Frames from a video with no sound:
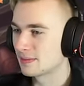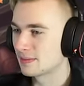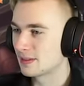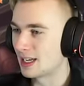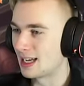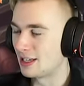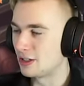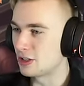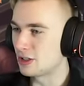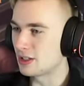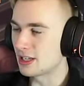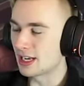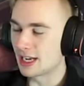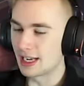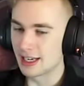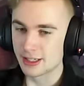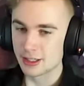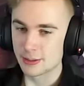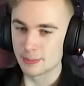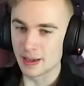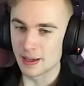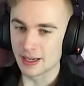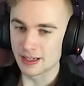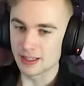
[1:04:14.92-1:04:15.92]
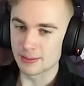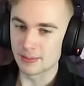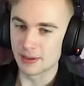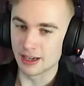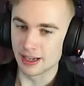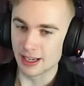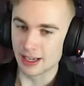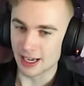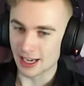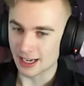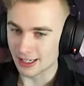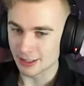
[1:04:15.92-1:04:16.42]
I just I expected
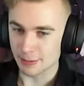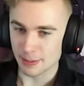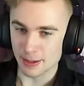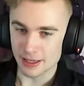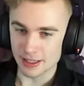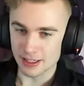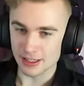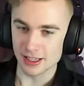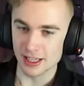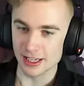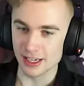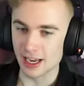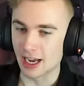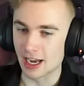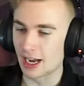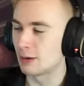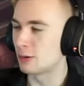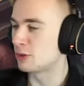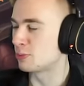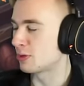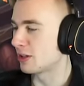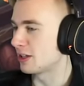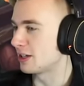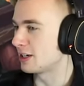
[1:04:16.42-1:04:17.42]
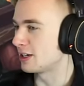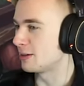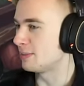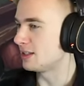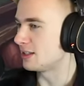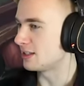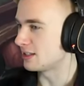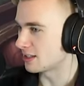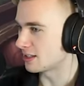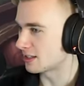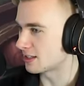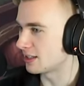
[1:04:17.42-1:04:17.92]
my I expected like I was probably gonna be
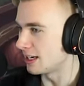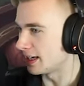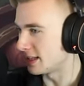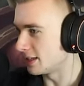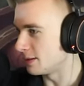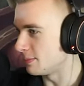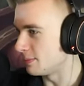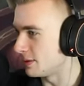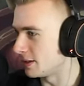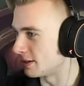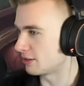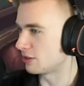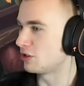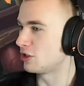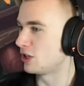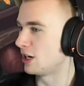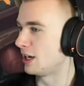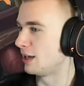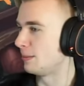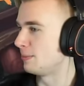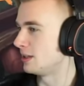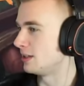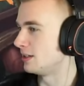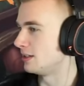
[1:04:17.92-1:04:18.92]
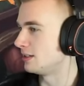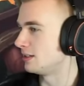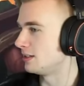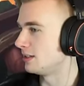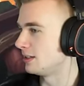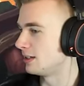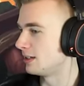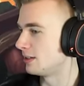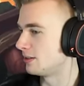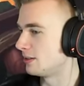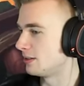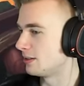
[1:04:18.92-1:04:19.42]
the slightly bigger champion,
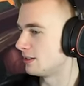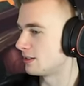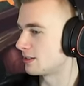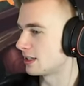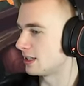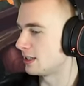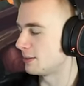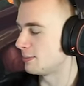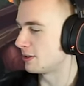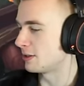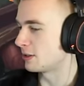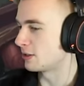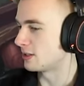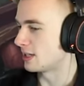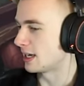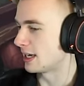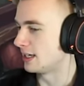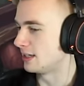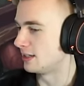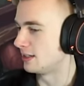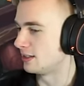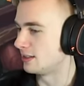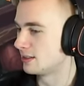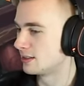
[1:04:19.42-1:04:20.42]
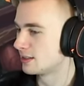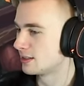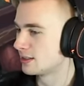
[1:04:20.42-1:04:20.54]
you know? The slightly bigger titan.